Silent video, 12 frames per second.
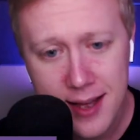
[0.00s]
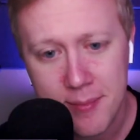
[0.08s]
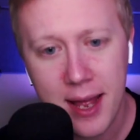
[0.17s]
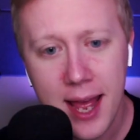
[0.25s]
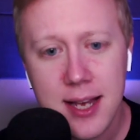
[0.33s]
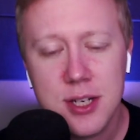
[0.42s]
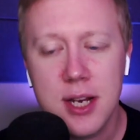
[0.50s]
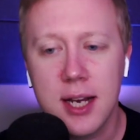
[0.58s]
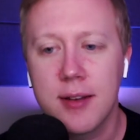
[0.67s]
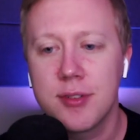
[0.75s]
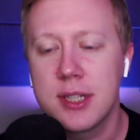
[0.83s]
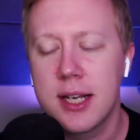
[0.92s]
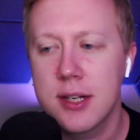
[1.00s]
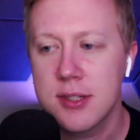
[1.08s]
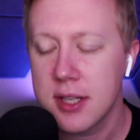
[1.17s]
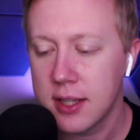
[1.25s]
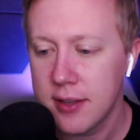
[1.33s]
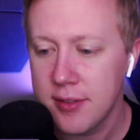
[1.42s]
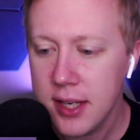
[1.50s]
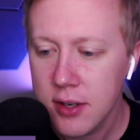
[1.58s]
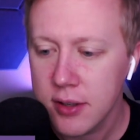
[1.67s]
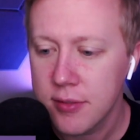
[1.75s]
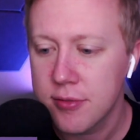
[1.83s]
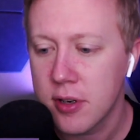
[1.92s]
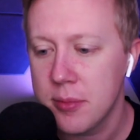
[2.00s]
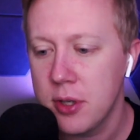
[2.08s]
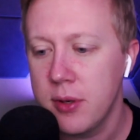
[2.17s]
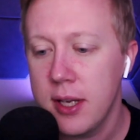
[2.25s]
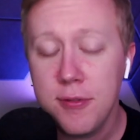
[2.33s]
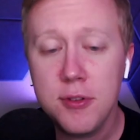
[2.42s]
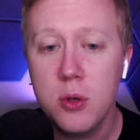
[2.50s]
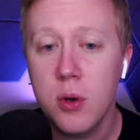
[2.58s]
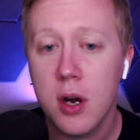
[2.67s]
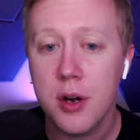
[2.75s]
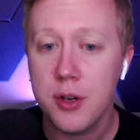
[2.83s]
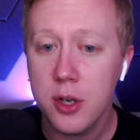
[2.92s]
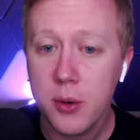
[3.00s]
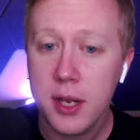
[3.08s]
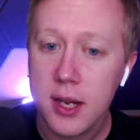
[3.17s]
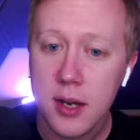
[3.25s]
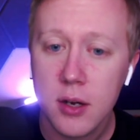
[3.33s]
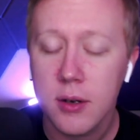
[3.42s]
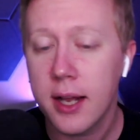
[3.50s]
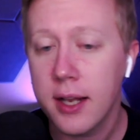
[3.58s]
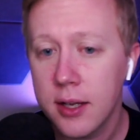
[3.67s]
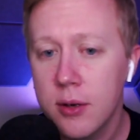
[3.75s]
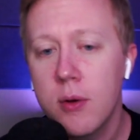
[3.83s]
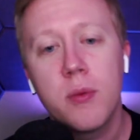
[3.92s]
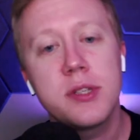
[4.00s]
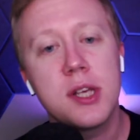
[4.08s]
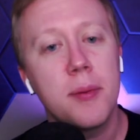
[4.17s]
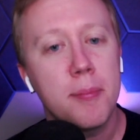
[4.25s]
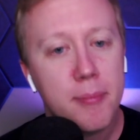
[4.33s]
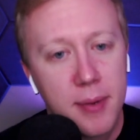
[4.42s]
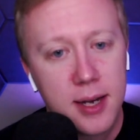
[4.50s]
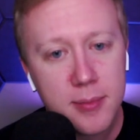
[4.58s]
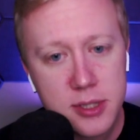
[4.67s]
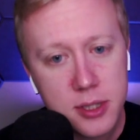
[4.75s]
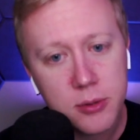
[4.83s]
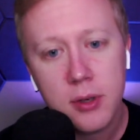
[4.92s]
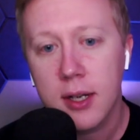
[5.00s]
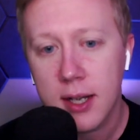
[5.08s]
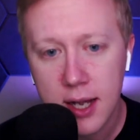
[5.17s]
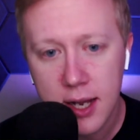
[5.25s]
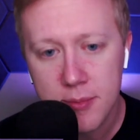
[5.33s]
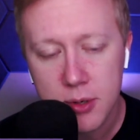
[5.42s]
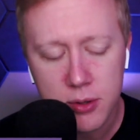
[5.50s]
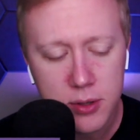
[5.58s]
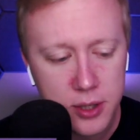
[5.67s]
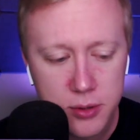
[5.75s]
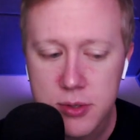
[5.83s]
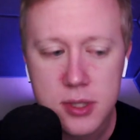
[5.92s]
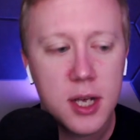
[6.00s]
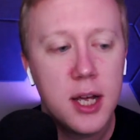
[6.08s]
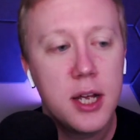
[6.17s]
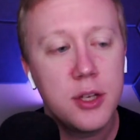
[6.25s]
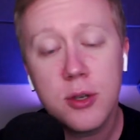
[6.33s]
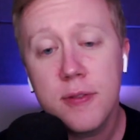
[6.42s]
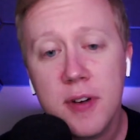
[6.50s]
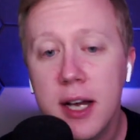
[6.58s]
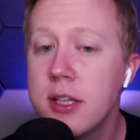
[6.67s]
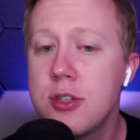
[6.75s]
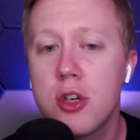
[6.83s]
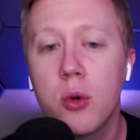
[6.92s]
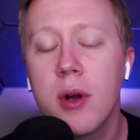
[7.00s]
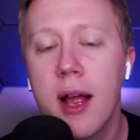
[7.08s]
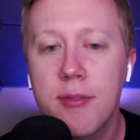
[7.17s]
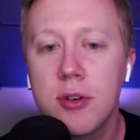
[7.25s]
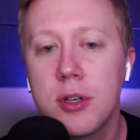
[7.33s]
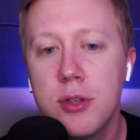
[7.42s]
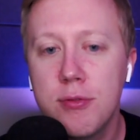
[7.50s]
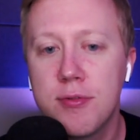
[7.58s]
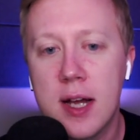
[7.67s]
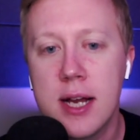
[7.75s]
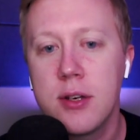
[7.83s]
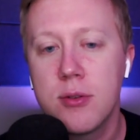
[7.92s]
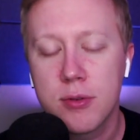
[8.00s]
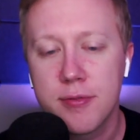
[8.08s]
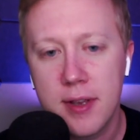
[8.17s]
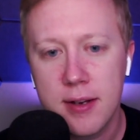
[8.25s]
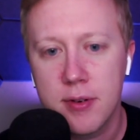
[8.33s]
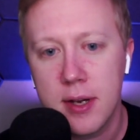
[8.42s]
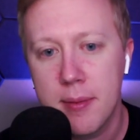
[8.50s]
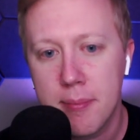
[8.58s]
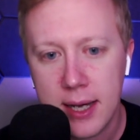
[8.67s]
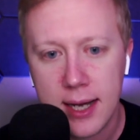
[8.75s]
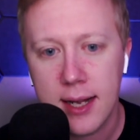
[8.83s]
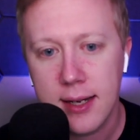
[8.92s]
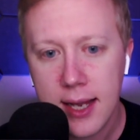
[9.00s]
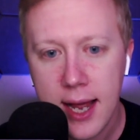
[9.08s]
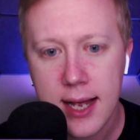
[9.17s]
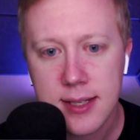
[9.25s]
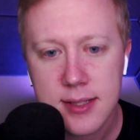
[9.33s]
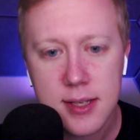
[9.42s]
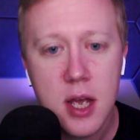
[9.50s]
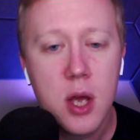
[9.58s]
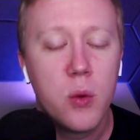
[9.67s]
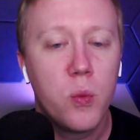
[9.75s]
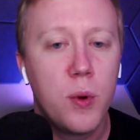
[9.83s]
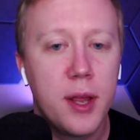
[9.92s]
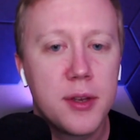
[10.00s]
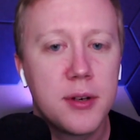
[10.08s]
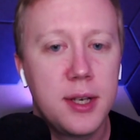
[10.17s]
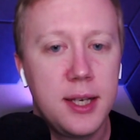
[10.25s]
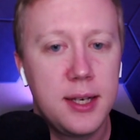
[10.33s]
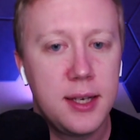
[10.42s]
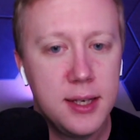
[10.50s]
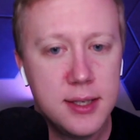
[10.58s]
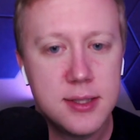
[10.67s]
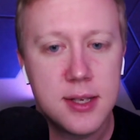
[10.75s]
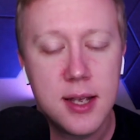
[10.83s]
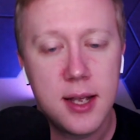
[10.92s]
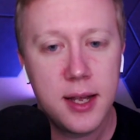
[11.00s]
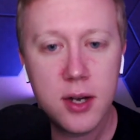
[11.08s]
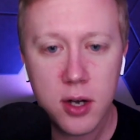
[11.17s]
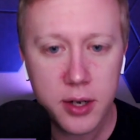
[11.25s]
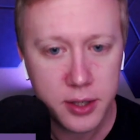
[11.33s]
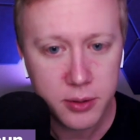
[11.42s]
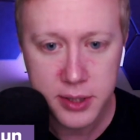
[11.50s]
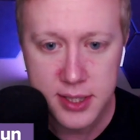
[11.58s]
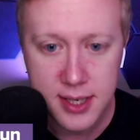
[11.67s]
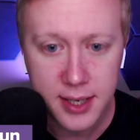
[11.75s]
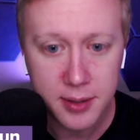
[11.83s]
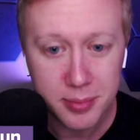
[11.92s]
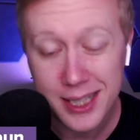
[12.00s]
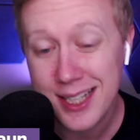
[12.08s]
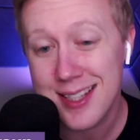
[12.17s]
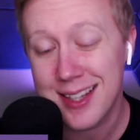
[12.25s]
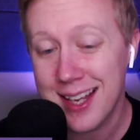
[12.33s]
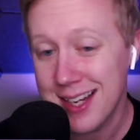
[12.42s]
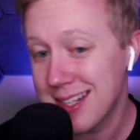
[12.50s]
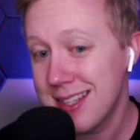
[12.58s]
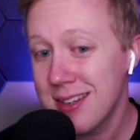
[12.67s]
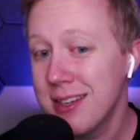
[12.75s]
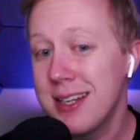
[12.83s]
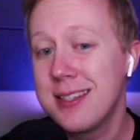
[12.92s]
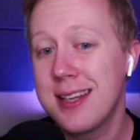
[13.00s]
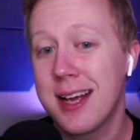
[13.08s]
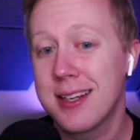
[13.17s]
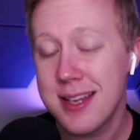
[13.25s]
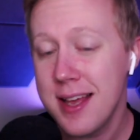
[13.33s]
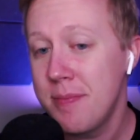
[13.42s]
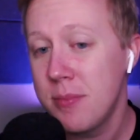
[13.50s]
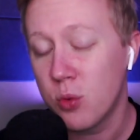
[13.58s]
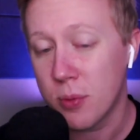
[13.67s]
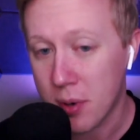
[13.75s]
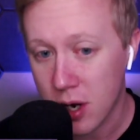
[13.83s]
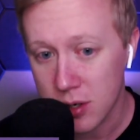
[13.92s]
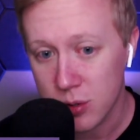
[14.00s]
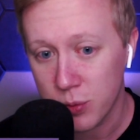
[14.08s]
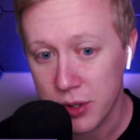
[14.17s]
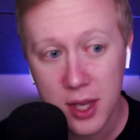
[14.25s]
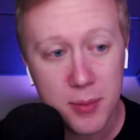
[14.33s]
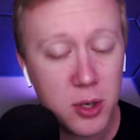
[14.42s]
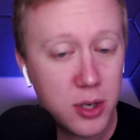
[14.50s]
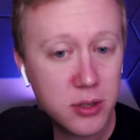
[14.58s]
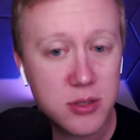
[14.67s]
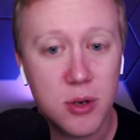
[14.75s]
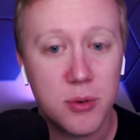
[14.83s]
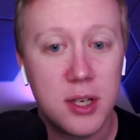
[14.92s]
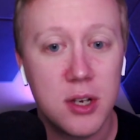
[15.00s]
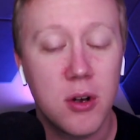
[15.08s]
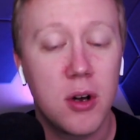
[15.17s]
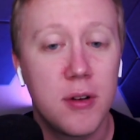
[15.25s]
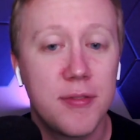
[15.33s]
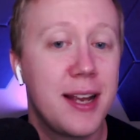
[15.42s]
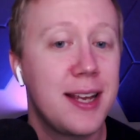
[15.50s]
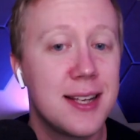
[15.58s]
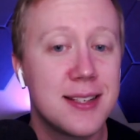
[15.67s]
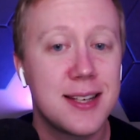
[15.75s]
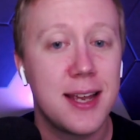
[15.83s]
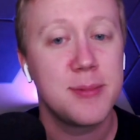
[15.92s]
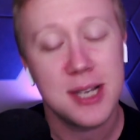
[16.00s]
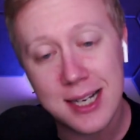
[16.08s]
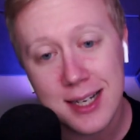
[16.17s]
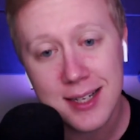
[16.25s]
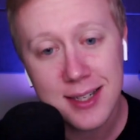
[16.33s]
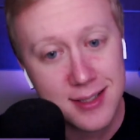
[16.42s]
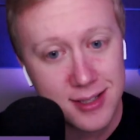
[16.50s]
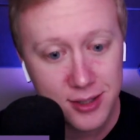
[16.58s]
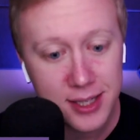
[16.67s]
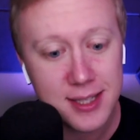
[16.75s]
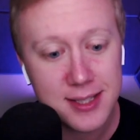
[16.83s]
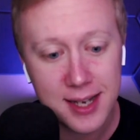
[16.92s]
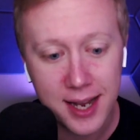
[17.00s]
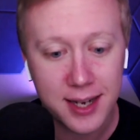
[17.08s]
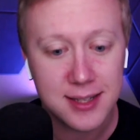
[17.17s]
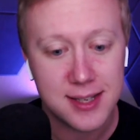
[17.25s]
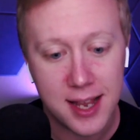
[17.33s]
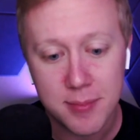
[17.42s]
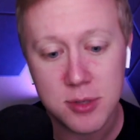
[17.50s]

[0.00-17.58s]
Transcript: My hashtag every day is I love hearing from you. If you are new here, hello, what's up? My name is Luke. I'm your host. You can find this show wherever you find your favorite podcasts whether it is an audio listening place like SiriusXM. We're partnered with them. You can also hear all Vikings games on SiriusXM.